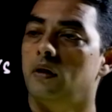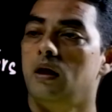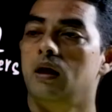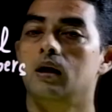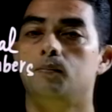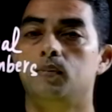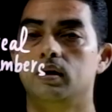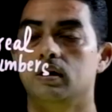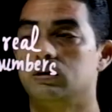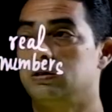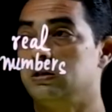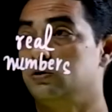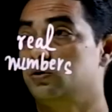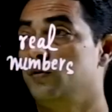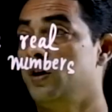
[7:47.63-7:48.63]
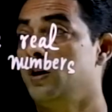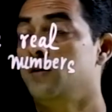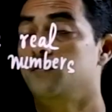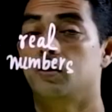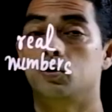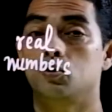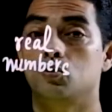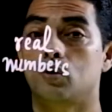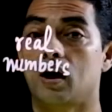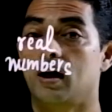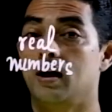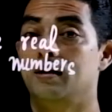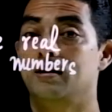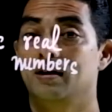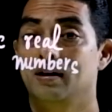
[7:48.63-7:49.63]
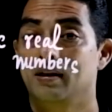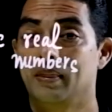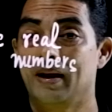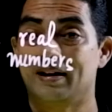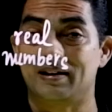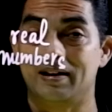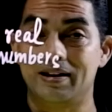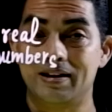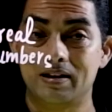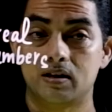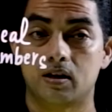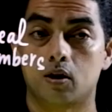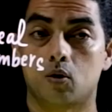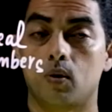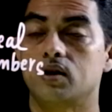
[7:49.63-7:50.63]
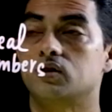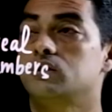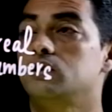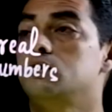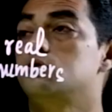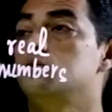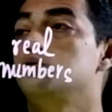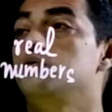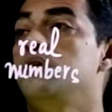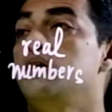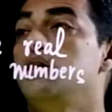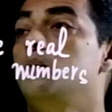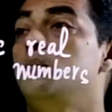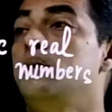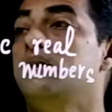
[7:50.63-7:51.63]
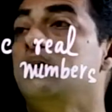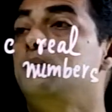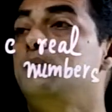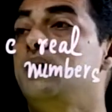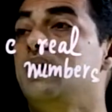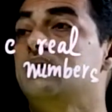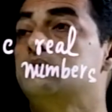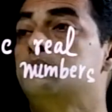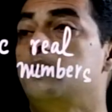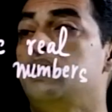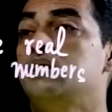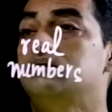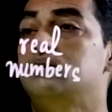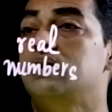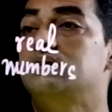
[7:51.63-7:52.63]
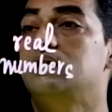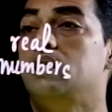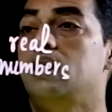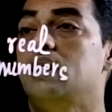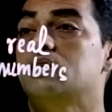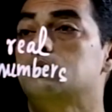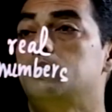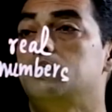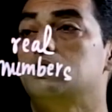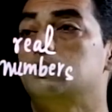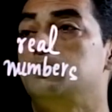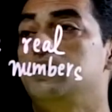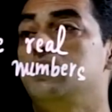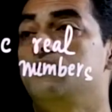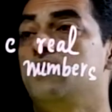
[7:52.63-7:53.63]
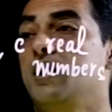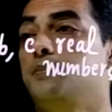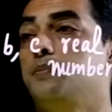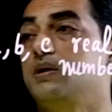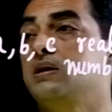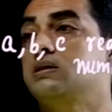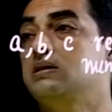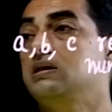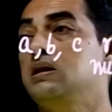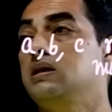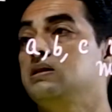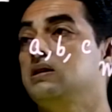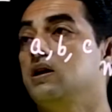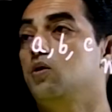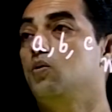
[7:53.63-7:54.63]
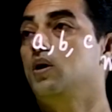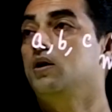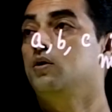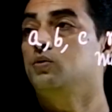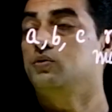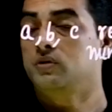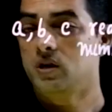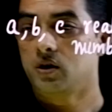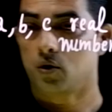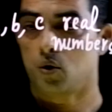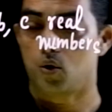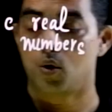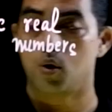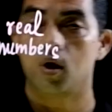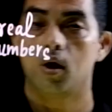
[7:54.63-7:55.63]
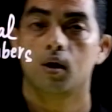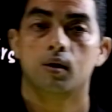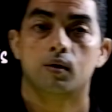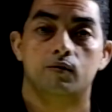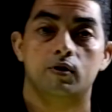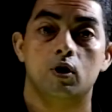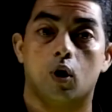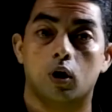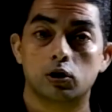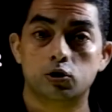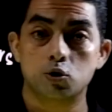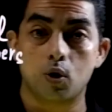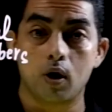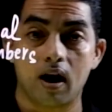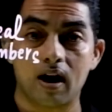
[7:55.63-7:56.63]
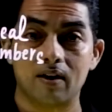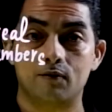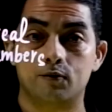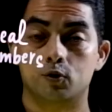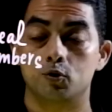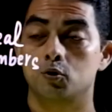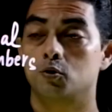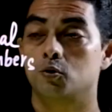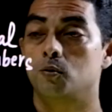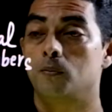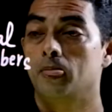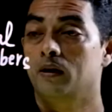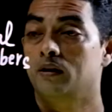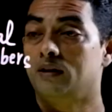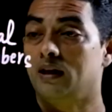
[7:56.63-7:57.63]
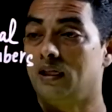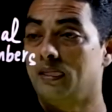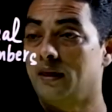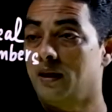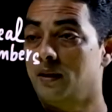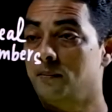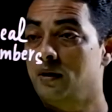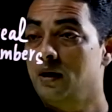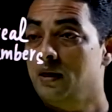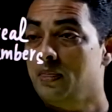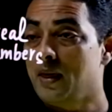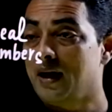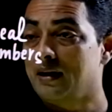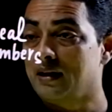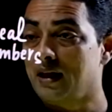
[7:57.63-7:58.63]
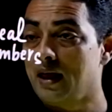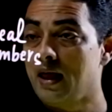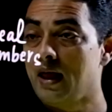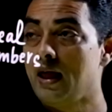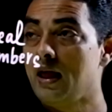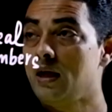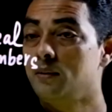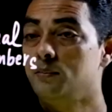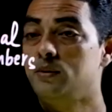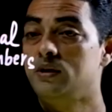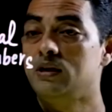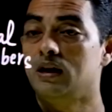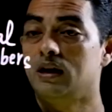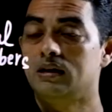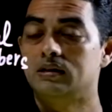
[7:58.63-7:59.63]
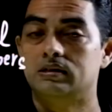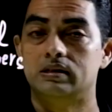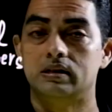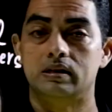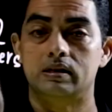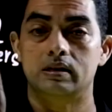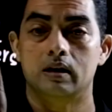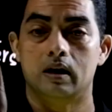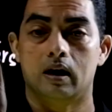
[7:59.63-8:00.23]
A, b and c. So whenever you write that linear equation in two variable can be expressed as ax plus by plus c is equal to 0, we also have to tell them that a, b and c